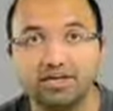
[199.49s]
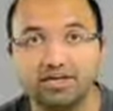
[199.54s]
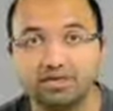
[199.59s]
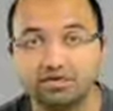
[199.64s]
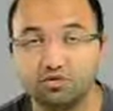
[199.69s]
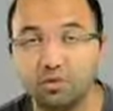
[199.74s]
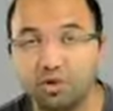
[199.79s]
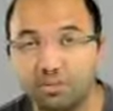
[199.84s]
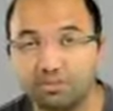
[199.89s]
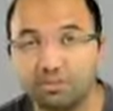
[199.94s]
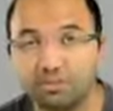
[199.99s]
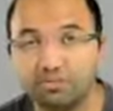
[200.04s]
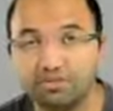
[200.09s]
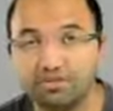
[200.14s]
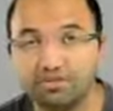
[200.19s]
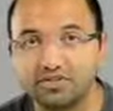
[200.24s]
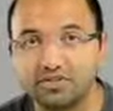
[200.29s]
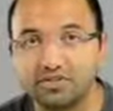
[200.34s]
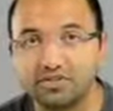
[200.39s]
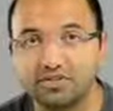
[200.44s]
That's 1 bit
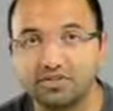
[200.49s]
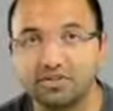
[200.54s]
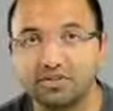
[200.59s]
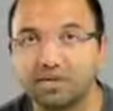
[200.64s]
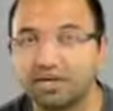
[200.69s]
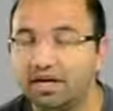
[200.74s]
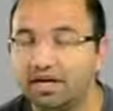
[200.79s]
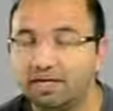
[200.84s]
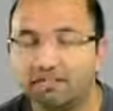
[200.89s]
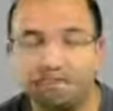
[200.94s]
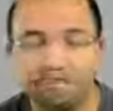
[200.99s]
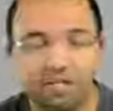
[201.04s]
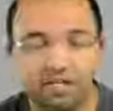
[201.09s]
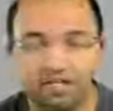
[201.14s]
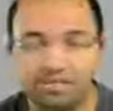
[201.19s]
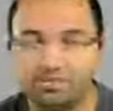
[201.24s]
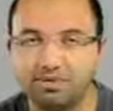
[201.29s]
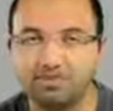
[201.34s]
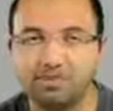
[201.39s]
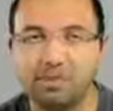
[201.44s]
per cell,
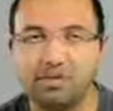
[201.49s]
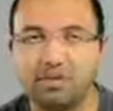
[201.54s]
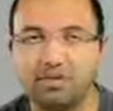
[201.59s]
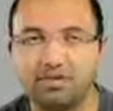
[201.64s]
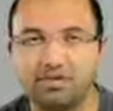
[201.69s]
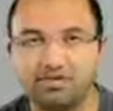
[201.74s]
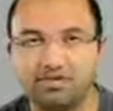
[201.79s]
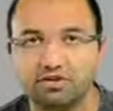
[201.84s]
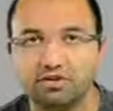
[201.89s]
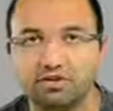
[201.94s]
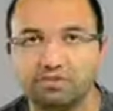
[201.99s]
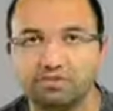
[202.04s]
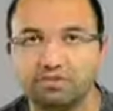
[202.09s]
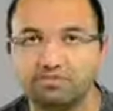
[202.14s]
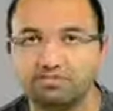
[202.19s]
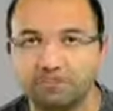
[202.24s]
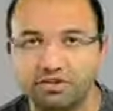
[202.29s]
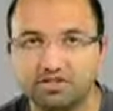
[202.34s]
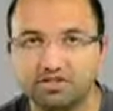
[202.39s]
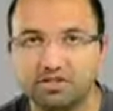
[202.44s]
much higher
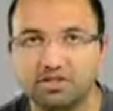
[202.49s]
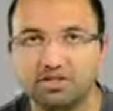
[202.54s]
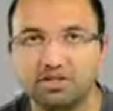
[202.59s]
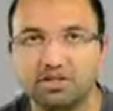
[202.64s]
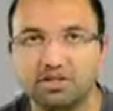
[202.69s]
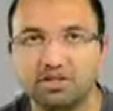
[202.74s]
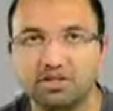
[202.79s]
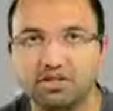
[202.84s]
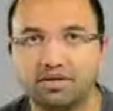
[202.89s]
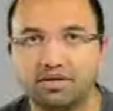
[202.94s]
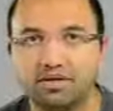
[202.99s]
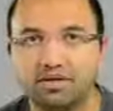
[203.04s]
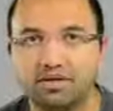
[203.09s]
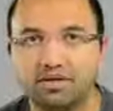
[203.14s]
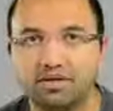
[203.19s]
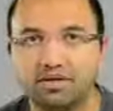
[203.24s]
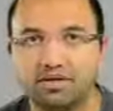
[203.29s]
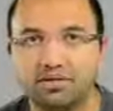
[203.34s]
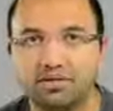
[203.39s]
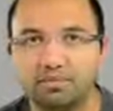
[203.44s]
endurance, much
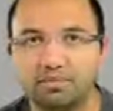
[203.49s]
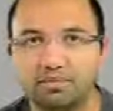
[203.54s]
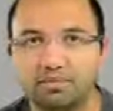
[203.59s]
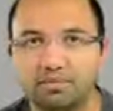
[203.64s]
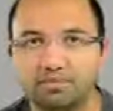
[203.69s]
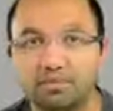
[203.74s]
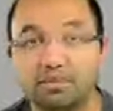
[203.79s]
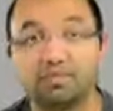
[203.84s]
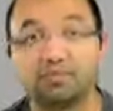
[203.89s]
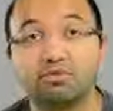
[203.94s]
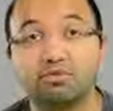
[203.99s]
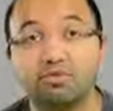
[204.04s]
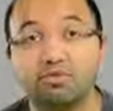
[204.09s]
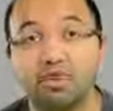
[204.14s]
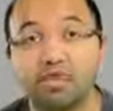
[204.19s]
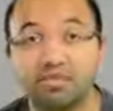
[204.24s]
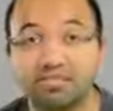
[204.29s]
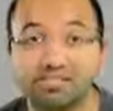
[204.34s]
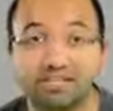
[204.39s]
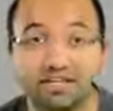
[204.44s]
more
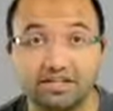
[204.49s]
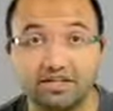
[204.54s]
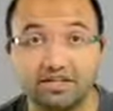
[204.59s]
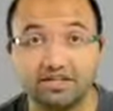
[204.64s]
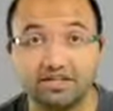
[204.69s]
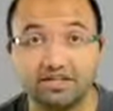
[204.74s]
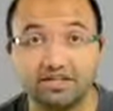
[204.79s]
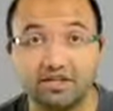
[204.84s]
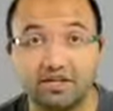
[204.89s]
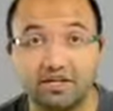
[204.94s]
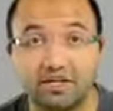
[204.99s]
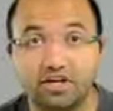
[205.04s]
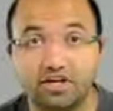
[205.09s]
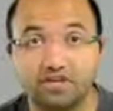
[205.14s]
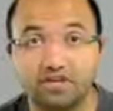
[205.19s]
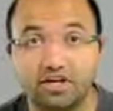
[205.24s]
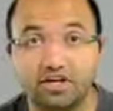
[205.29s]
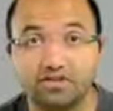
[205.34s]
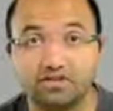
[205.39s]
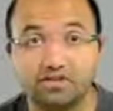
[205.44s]
write cycles.
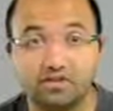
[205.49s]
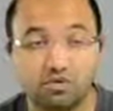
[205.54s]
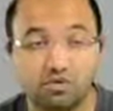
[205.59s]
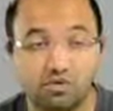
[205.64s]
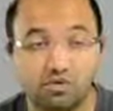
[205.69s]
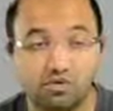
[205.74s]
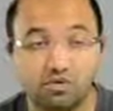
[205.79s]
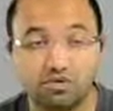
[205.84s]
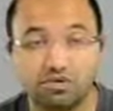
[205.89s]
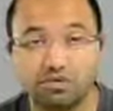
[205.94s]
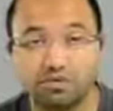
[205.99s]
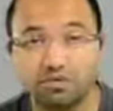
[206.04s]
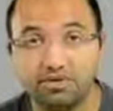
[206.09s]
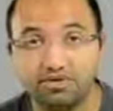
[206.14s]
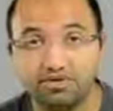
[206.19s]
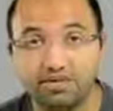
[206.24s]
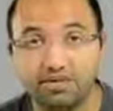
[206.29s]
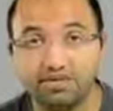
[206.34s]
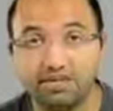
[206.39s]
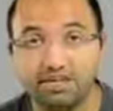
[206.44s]
Right, so the
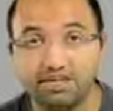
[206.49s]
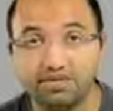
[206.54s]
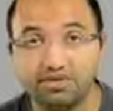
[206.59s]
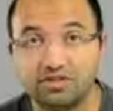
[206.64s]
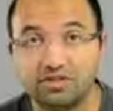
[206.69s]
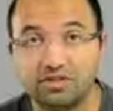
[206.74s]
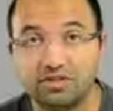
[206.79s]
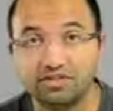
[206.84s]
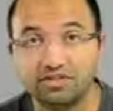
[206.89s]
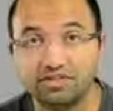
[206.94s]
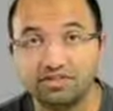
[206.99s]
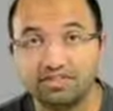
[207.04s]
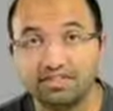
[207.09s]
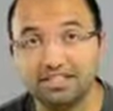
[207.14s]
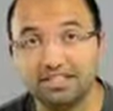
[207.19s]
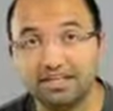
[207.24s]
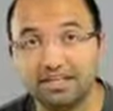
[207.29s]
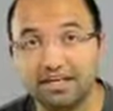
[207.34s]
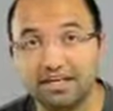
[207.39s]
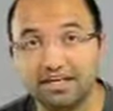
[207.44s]
3,000 to 5,000 on
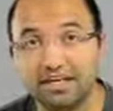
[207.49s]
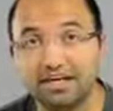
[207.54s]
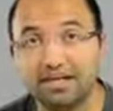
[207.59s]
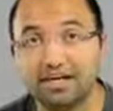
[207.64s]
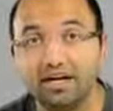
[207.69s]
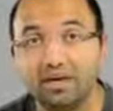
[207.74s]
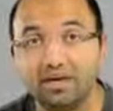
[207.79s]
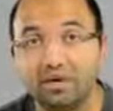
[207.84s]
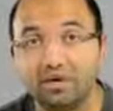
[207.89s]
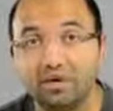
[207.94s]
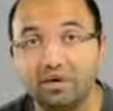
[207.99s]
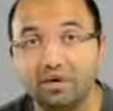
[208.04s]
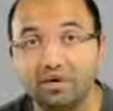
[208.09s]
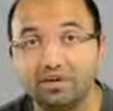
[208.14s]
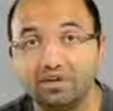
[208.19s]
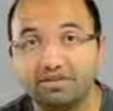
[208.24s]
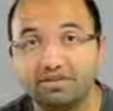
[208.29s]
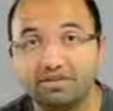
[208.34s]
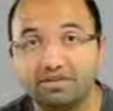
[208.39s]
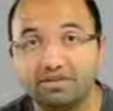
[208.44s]
MLC today,
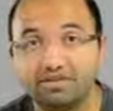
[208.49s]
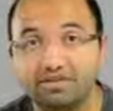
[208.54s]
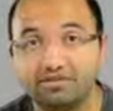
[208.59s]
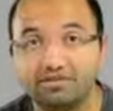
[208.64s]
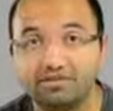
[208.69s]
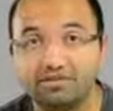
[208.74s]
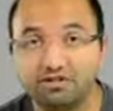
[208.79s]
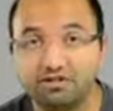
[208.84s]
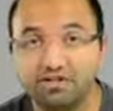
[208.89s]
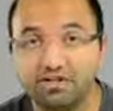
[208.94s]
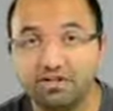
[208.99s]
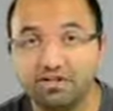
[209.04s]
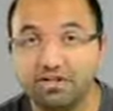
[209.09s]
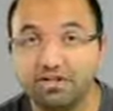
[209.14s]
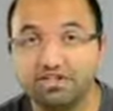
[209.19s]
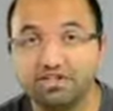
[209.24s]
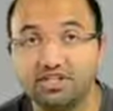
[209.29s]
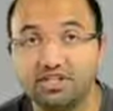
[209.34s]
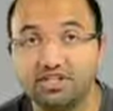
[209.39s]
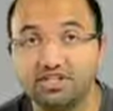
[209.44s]
with the first
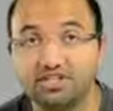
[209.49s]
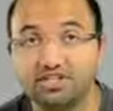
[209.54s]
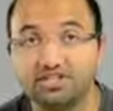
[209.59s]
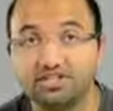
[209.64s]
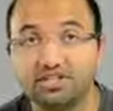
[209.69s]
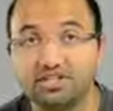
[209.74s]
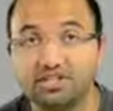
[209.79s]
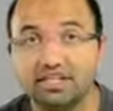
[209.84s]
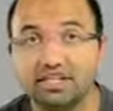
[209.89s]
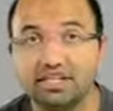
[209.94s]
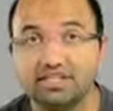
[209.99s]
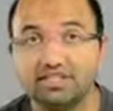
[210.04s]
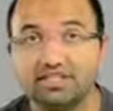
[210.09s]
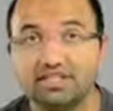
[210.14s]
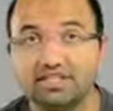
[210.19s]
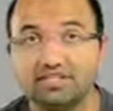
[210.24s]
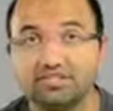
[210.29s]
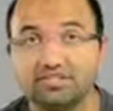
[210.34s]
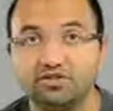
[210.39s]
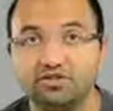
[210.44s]
generation SLC that
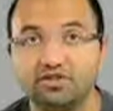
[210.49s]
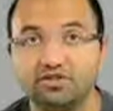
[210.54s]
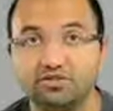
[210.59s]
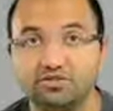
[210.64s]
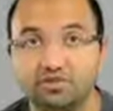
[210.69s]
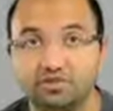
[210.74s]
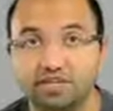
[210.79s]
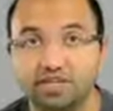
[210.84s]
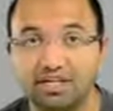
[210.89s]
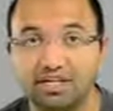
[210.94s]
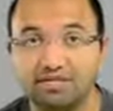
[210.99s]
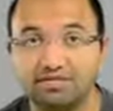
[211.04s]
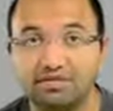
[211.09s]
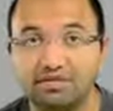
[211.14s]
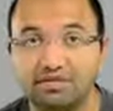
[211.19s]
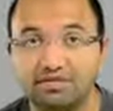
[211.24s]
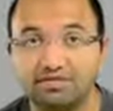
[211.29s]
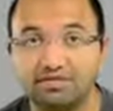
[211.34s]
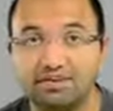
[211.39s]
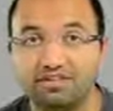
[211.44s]
Intel introduced with the
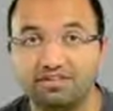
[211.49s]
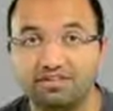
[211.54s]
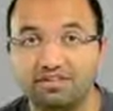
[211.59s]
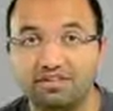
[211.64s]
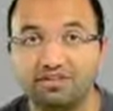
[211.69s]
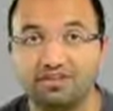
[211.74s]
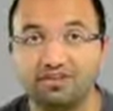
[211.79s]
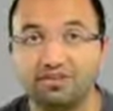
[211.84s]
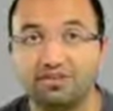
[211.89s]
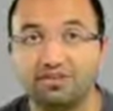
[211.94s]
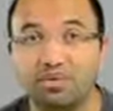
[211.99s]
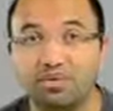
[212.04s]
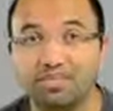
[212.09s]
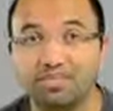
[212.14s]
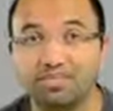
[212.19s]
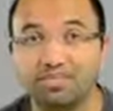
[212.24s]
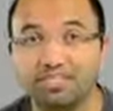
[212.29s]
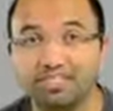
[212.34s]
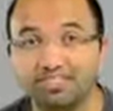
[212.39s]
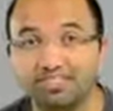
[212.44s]
X25E, you could
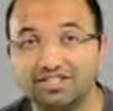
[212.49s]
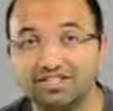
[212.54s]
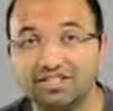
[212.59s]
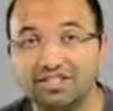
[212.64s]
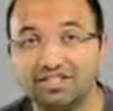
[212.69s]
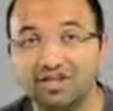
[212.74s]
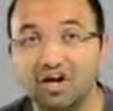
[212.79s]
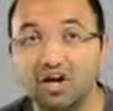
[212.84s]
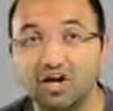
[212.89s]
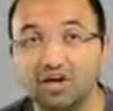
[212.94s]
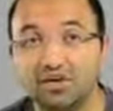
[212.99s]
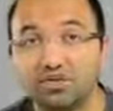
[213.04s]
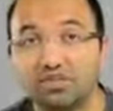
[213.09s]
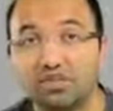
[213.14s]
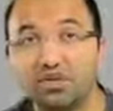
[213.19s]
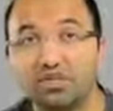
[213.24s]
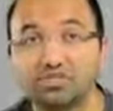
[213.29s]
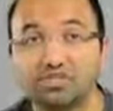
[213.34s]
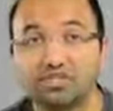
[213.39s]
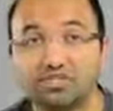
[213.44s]
write to each cell
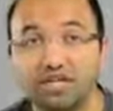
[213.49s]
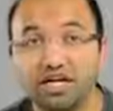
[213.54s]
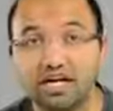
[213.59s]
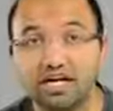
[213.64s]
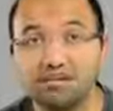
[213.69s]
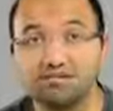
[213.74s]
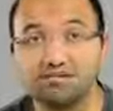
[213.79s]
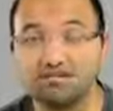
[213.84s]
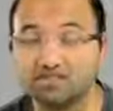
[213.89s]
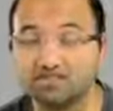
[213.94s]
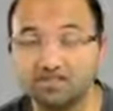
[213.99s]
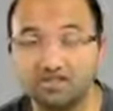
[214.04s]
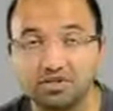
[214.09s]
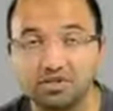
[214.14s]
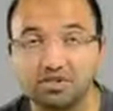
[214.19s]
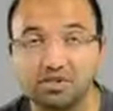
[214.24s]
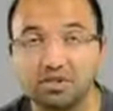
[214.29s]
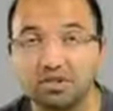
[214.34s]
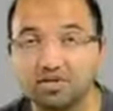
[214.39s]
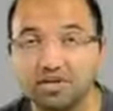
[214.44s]
100,000 times and
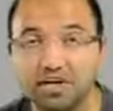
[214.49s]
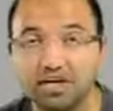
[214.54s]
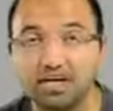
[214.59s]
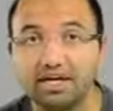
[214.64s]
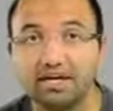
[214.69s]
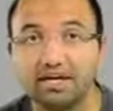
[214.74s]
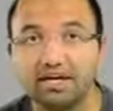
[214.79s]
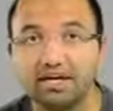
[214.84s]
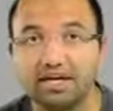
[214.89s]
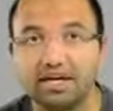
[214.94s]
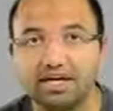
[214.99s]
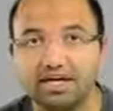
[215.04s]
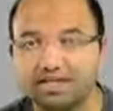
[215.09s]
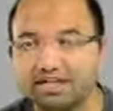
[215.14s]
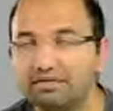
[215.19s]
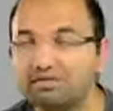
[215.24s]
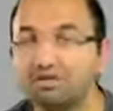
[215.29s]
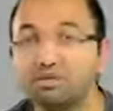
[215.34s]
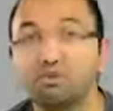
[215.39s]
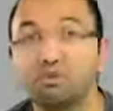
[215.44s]
still be okay.
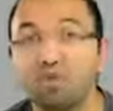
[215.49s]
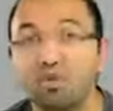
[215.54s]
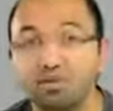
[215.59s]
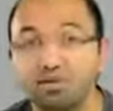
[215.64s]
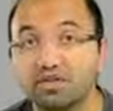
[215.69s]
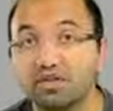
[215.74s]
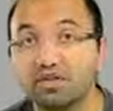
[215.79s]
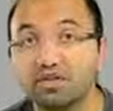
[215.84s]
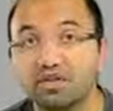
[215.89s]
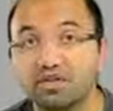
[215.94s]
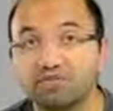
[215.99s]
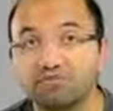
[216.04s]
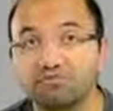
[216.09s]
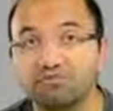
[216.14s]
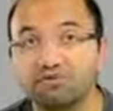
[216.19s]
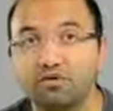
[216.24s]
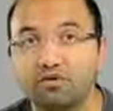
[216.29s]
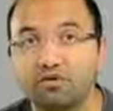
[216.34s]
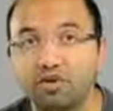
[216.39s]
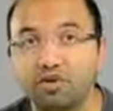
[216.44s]
And that was more than
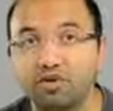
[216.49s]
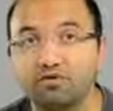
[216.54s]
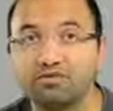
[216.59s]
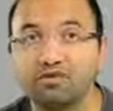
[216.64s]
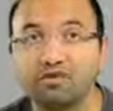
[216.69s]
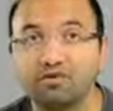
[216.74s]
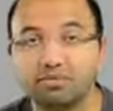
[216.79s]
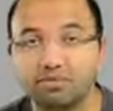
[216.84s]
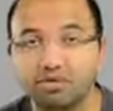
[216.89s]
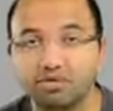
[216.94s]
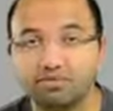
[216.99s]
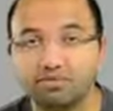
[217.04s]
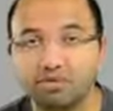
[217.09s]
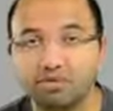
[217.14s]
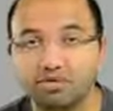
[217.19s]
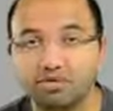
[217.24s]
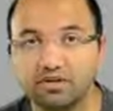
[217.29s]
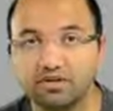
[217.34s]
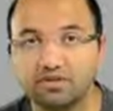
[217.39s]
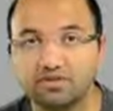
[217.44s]
enough for a lot of enterprise
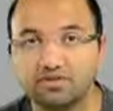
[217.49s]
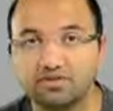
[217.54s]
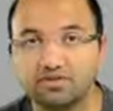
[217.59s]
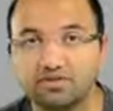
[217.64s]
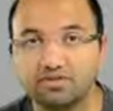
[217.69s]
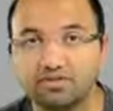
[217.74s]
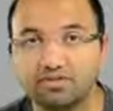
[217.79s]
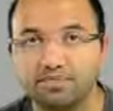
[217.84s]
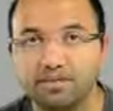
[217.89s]
workloads.